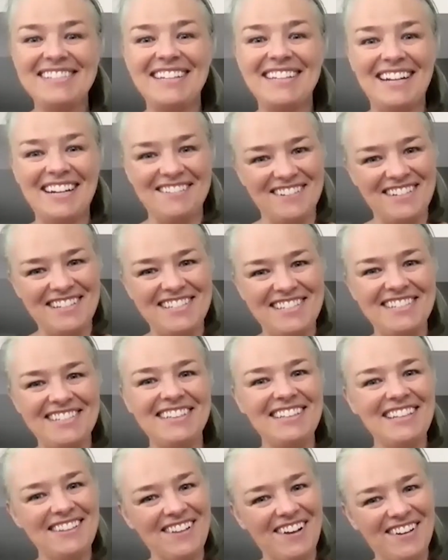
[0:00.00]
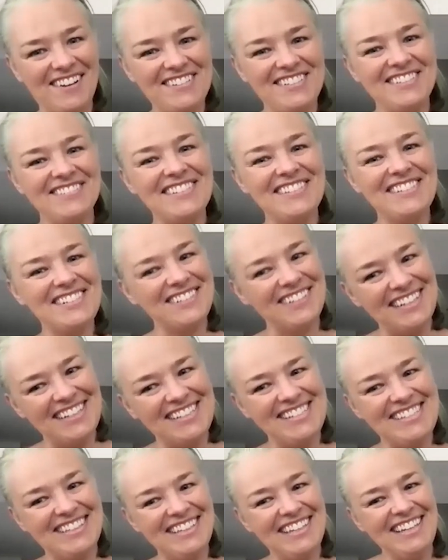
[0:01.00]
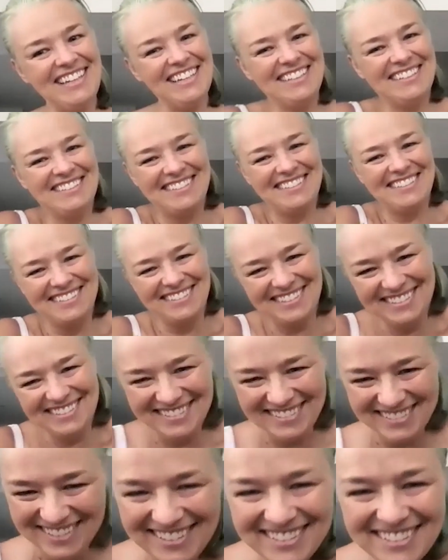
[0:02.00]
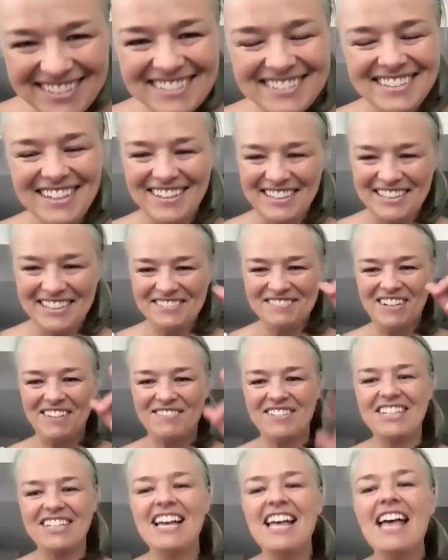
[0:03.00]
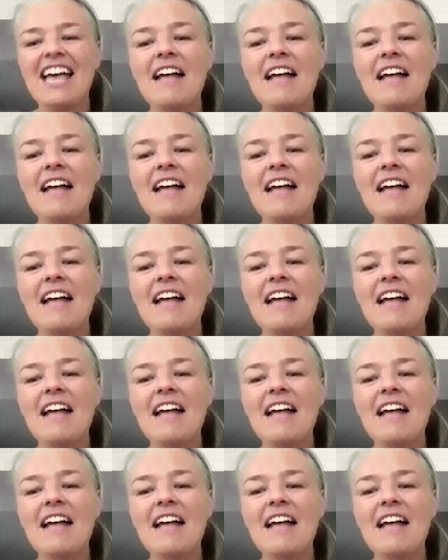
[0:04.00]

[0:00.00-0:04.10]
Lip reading: that I recently launched with Tracy. Totally remembered.